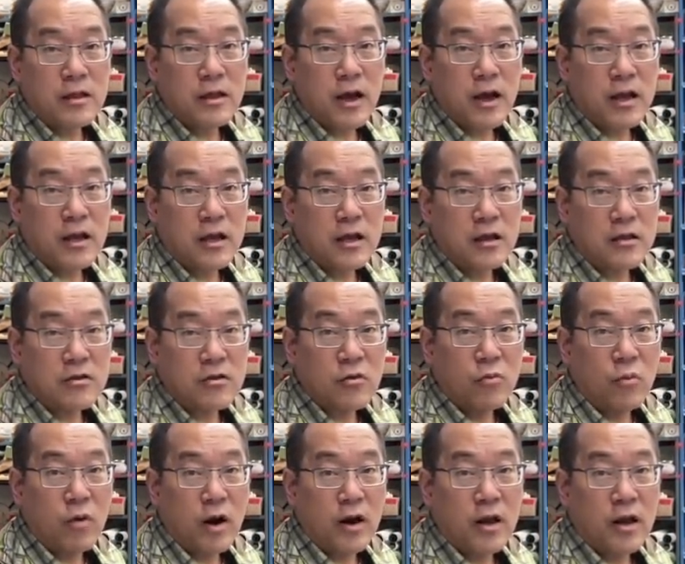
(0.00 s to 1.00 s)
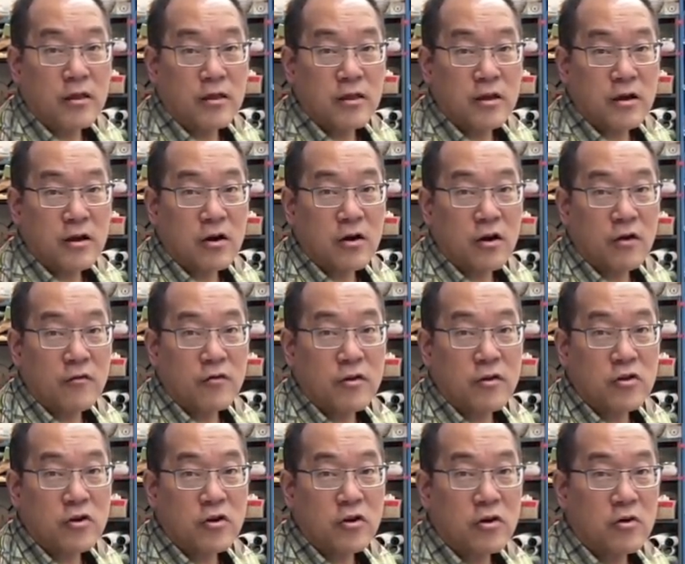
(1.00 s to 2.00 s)
that is. So what is the
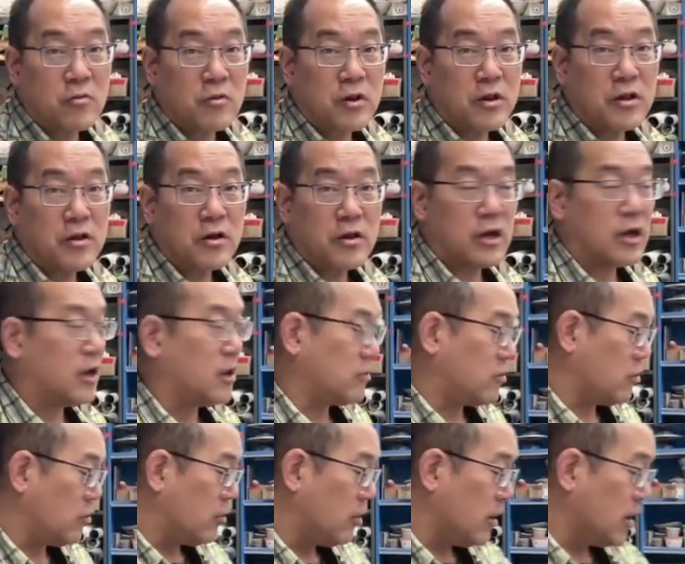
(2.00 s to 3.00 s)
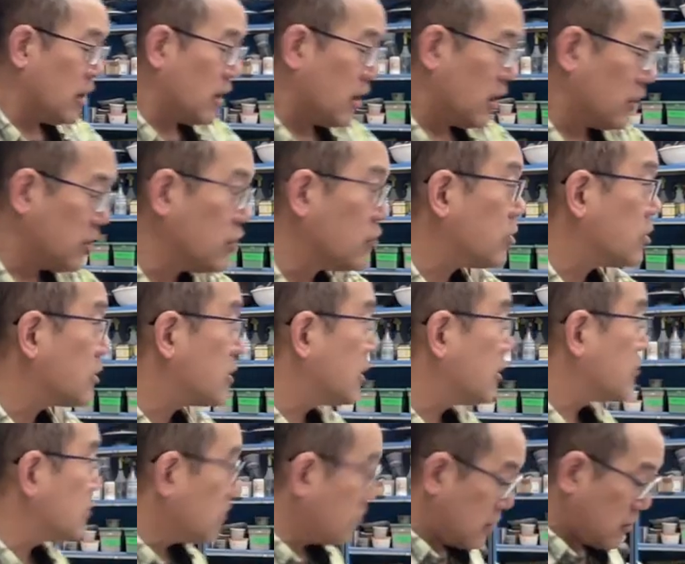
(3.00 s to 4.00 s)
curvature you're really looking at? So you can
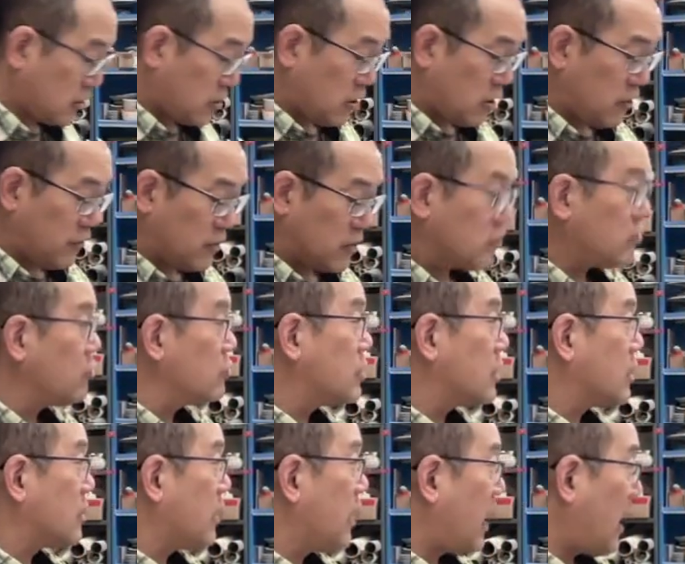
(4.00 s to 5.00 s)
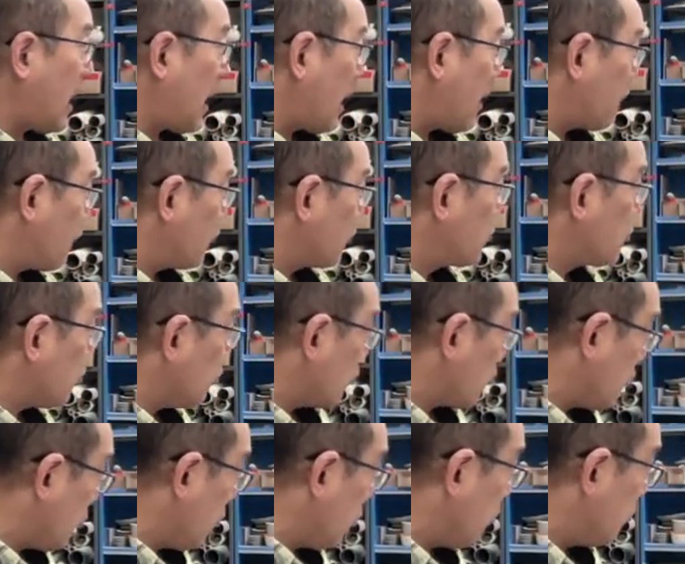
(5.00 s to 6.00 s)
think of this curve in two things, half a
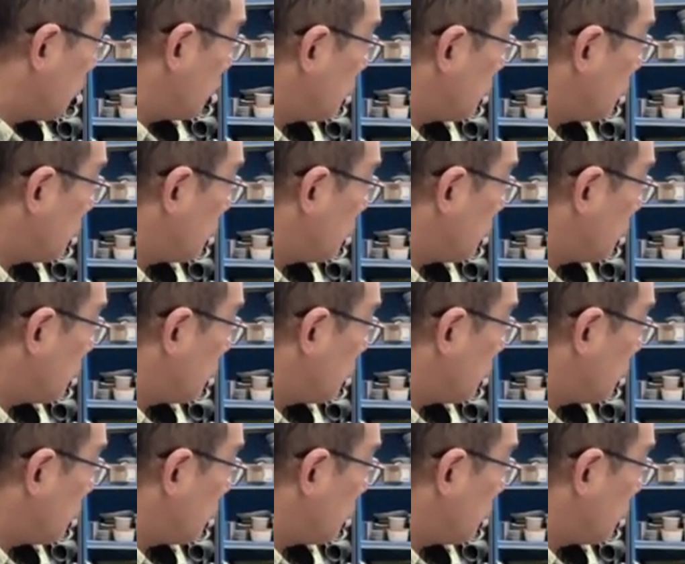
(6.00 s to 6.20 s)
circle,